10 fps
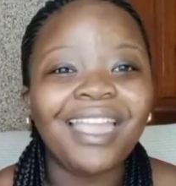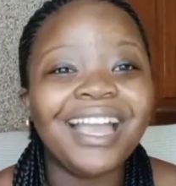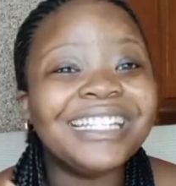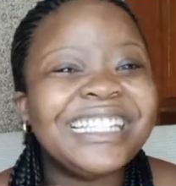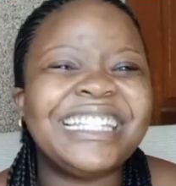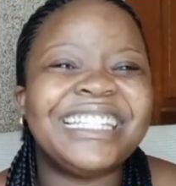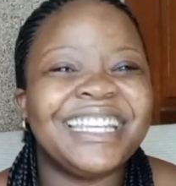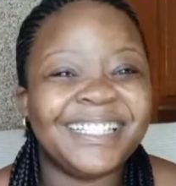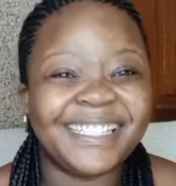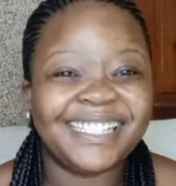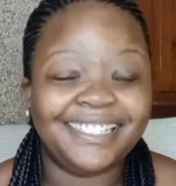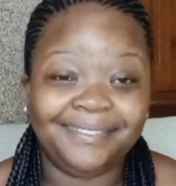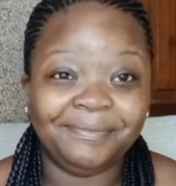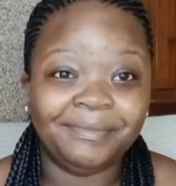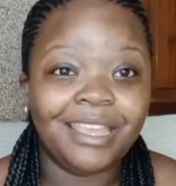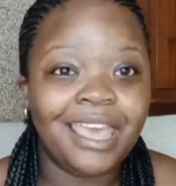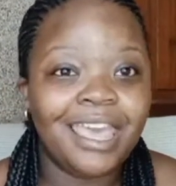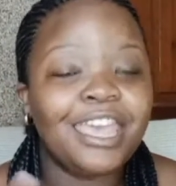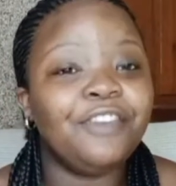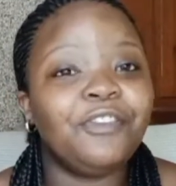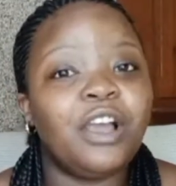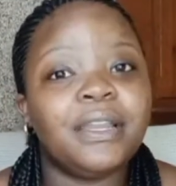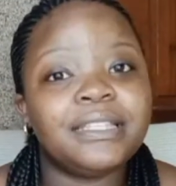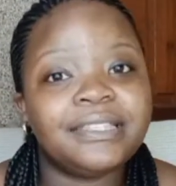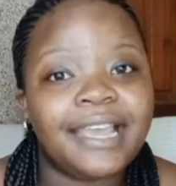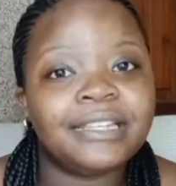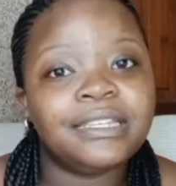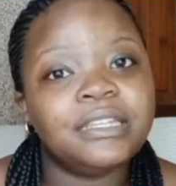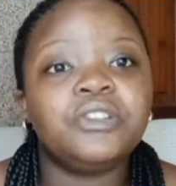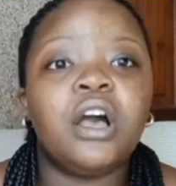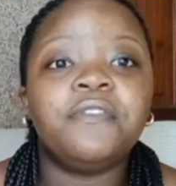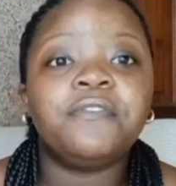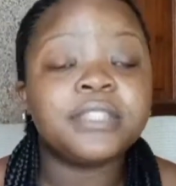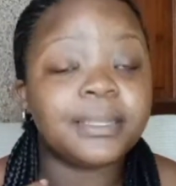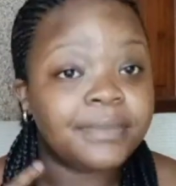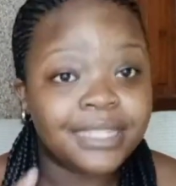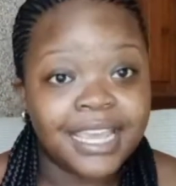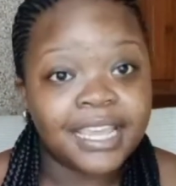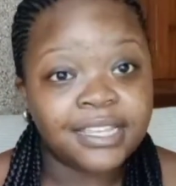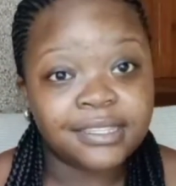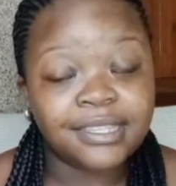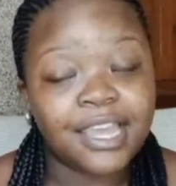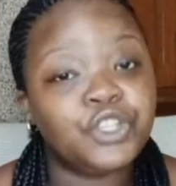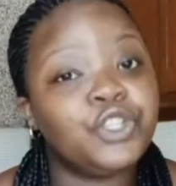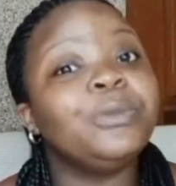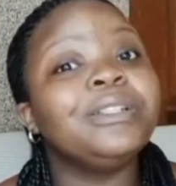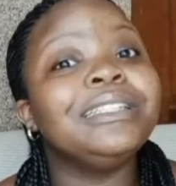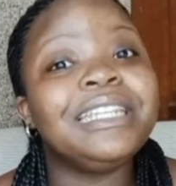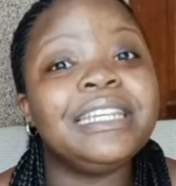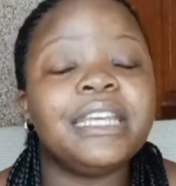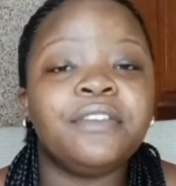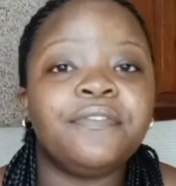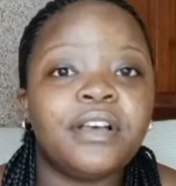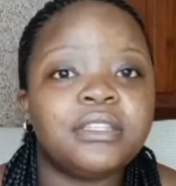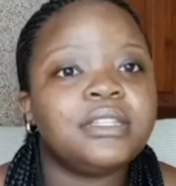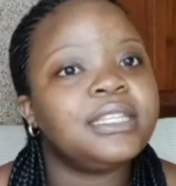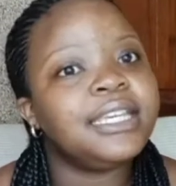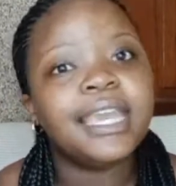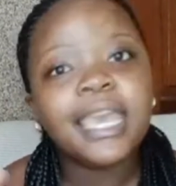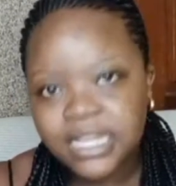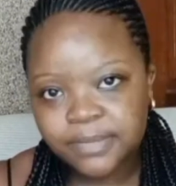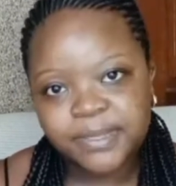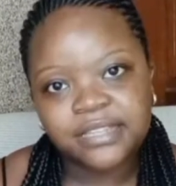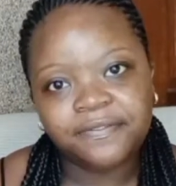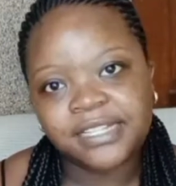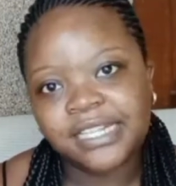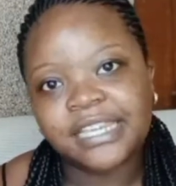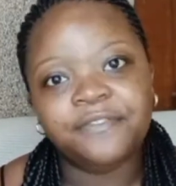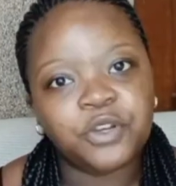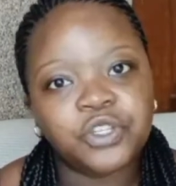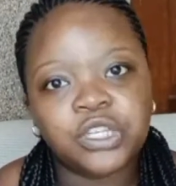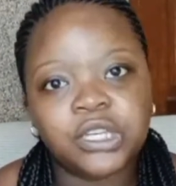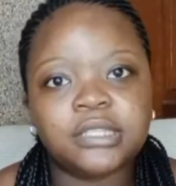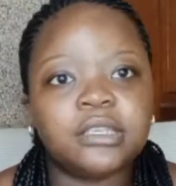a detailed, if not exact, list of some things that you will need in varsity, specifically first years.